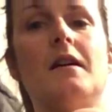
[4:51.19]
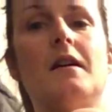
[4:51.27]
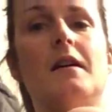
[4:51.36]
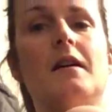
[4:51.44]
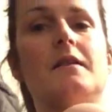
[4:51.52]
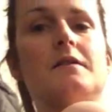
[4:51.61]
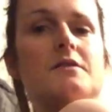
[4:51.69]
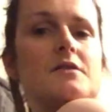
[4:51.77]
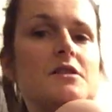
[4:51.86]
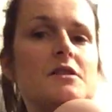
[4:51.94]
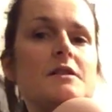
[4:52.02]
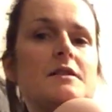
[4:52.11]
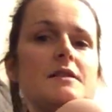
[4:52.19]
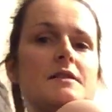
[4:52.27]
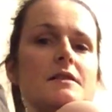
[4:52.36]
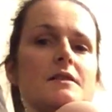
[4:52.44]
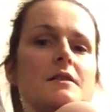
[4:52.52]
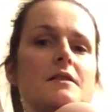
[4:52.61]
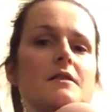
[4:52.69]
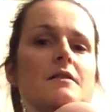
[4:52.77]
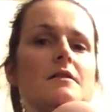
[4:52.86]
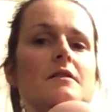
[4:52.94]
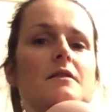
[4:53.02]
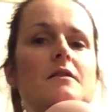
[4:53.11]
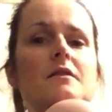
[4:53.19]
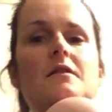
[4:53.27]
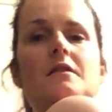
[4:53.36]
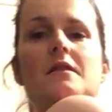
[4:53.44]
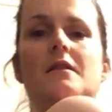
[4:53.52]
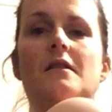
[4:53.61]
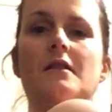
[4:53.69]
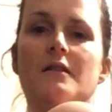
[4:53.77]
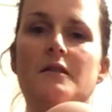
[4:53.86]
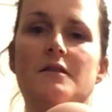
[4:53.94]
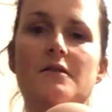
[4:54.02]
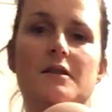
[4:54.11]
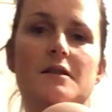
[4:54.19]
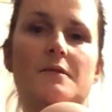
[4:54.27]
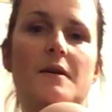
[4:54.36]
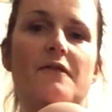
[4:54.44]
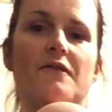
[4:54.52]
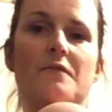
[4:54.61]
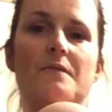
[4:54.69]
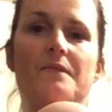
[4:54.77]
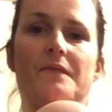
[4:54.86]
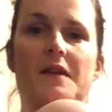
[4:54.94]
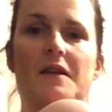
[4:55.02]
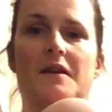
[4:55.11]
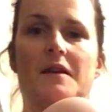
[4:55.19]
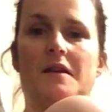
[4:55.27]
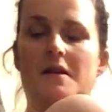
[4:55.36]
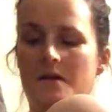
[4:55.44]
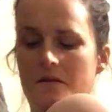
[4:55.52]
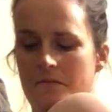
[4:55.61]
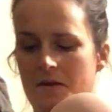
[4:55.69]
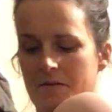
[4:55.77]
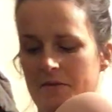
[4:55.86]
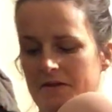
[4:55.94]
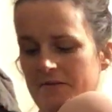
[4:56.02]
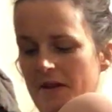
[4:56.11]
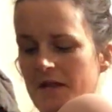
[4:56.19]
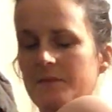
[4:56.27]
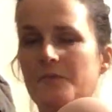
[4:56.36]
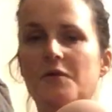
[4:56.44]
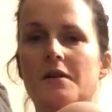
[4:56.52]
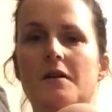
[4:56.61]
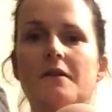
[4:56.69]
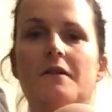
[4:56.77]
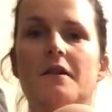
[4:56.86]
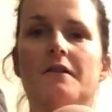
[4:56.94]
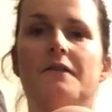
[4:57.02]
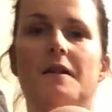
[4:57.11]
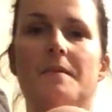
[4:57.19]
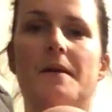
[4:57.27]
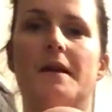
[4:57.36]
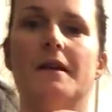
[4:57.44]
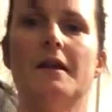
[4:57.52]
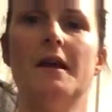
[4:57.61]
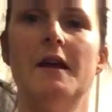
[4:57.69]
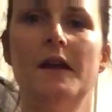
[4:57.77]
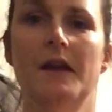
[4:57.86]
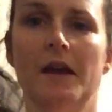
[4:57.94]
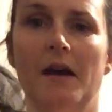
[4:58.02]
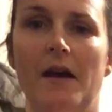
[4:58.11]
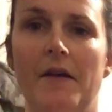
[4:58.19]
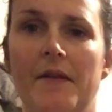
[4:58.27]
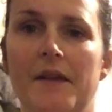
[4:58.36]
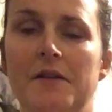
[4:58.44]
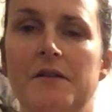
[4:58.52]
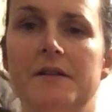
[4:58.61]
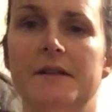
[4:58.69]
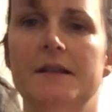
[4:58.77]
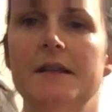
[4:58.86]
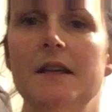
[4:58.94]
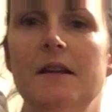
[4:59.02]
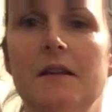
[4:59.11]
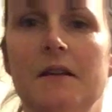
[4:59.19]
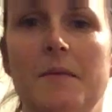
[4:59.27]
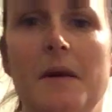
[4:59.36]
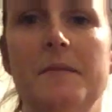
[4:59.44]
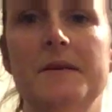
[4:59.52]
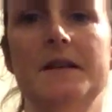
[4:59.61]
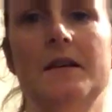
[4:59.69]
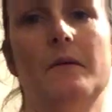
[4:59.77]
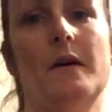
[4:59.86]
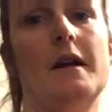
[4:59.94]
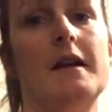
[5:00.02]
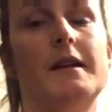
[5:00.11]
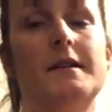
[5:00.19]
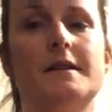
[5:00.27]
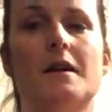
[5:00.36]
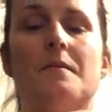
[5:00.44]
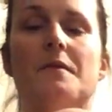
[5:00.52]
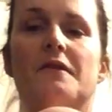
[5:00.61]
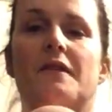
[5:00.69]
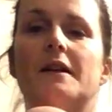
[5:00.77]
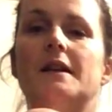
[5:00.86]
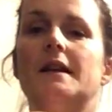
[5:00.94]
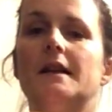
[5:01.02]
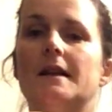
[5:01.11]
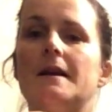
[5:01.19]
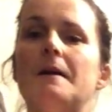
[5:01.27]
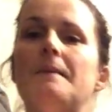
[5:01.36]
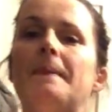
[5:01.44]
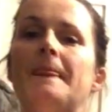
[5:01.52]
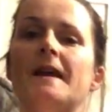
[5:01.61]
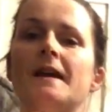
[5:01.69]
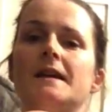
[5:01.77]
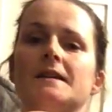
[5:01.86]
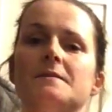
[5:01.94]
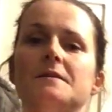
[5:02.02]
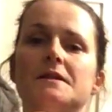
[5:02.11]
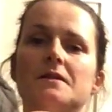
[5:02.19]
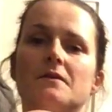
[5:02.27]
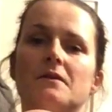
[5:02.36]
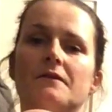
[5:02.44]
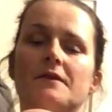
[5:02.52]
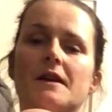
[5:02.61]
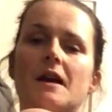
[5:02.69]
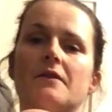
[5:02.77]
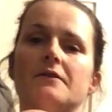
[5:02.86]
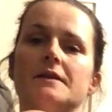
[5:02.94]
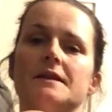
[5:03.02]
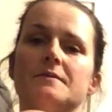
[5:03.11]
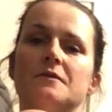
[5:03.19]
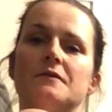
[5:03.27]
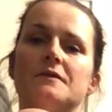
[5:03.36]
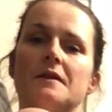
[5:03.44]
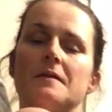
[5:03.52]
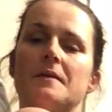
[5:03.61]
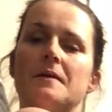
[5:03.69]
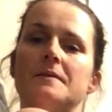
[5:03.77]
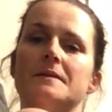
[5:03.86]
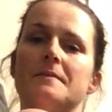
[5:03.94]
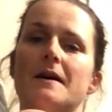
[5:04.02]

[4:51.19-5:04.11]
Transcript: and just tug it away from baby's face, put a flip in, and there you can see baby's airway is now perfectly clear. It's the material of the carrier smoothed down the baby's